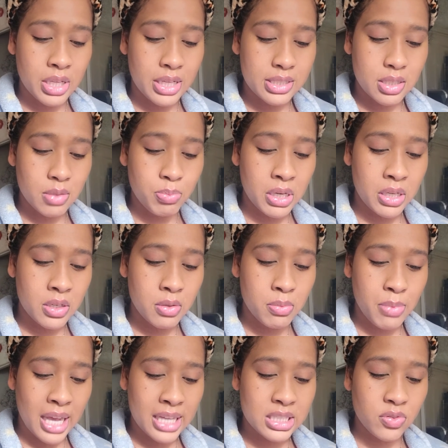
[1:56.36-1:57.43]
It's a butter
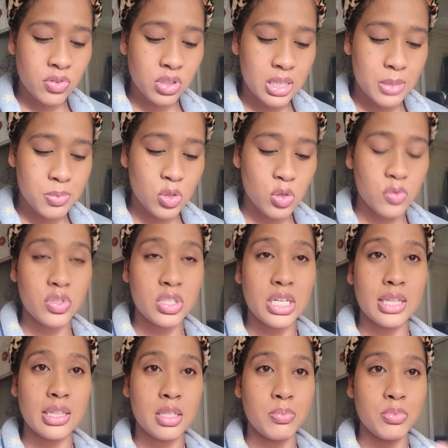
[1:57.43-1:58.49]
mask for lips
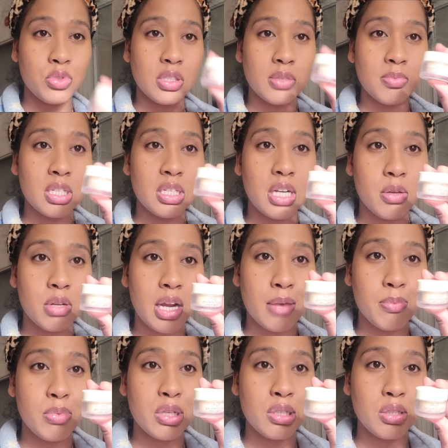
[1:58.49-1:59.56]
overnight lip treatment, and
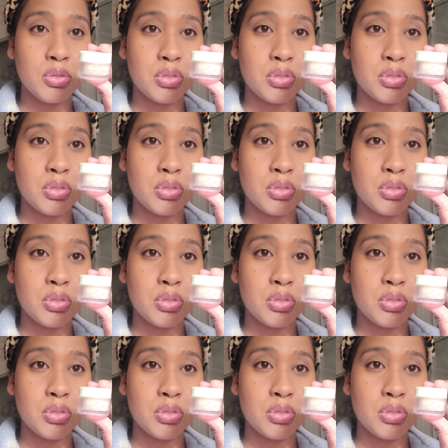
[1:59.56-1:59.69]
I've been